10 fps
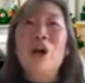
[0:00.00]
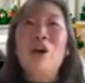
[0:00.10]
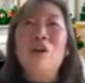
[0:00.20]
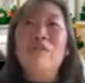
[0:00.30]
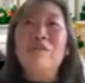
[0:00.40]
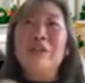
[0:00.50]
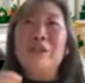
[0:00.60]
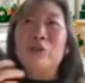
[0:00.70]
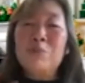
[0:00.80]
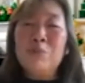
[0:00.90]
of
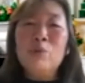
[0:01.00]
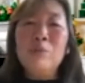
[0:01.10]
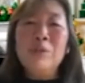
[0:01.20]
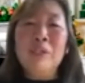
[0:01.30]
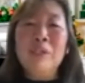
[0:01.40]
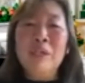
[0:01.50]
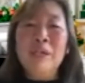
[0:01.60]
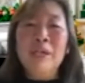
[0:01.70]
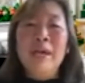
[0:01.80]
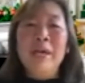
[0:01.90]
the crippled women
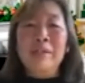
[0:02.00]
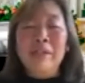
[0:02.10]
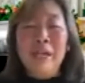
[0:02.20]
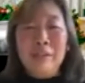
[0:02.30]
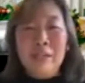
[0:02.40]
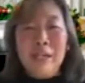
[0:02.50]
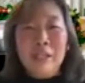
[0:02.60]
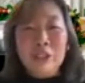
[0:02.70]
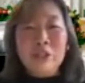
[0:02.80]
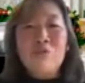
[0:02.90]
and
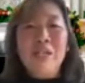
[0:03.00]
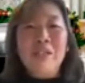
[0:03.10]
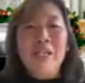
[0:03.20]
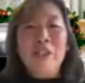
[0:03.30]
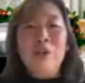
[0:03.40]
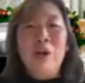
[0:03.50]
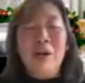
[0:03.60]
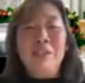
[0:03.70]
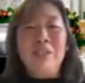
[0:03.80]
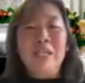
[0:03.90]
integrate that to
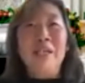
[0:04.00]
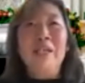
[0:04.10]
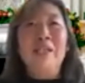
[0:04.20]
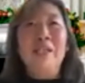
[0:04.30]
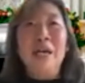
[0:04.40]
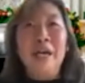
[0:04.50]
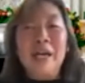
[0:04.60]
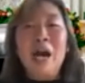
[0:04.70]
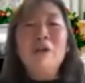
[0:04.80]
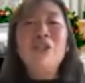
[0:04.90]
our understanding and
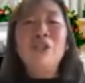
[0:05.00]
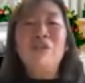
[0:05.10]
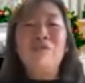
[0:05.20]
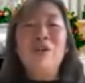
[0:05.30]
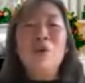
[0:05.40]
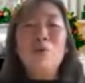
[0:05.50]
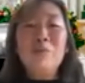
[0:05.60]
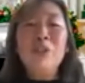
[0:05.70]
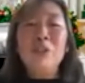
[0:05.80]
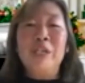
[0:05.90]
encounters of
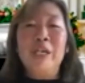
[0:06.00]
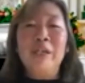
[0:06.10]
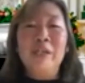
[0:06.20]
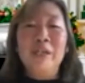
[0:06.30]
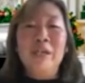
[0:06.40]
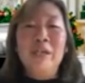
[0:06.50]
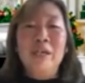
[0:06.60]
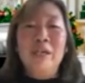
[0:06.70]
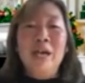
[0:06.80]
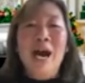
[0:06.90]
women today,
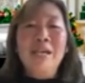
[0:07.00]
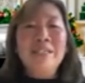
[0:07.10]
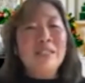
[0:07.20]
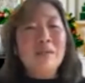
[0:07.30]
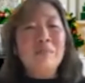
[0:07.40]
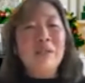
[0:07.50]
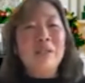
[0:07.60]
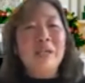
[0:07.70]
I submit